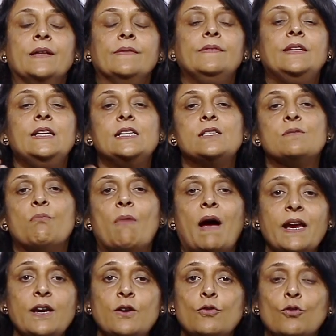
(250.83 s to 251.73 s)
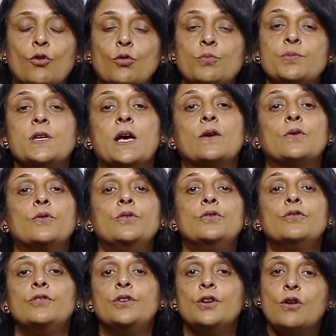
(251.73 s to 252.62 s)
these microbes are going
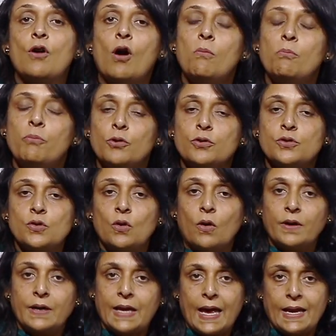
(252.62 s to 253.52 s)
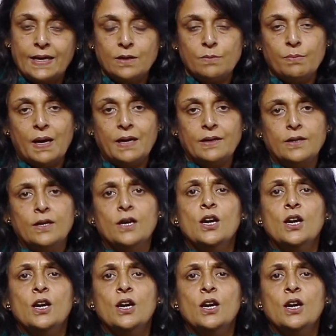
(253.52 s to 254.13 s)
to decompose the organic matter.